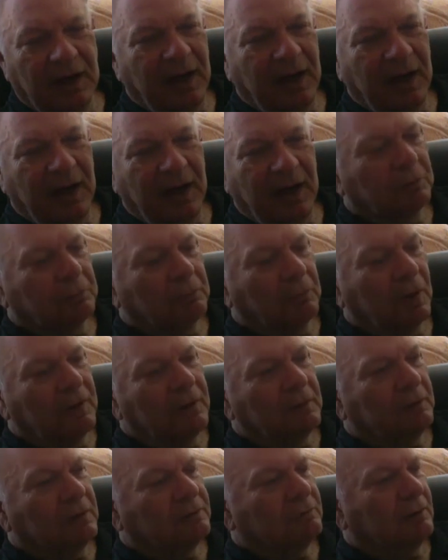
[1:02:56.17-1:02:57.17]
I think the one of
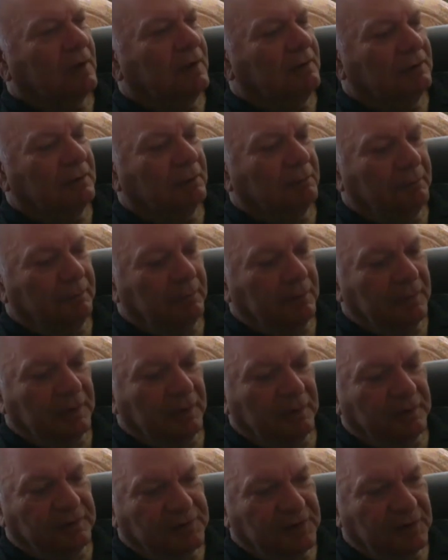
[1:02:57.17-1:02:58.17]
the reasons why the
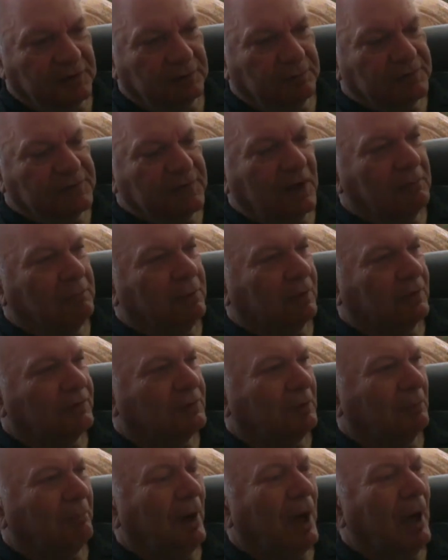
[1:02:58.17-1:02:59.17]
the Caesar Messiah book is
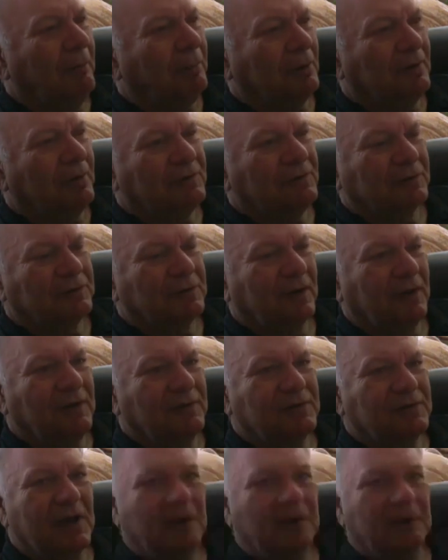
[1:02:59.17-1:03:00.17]
so popular is that
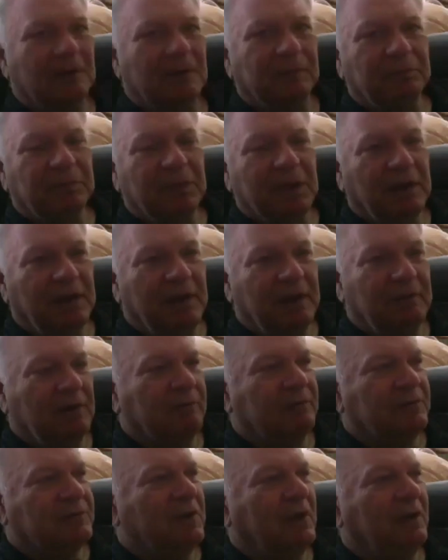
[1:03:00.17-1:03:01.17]
is that
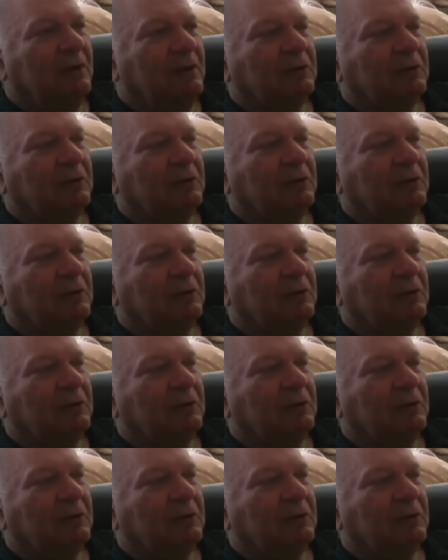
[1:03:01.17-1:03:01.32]
even if it's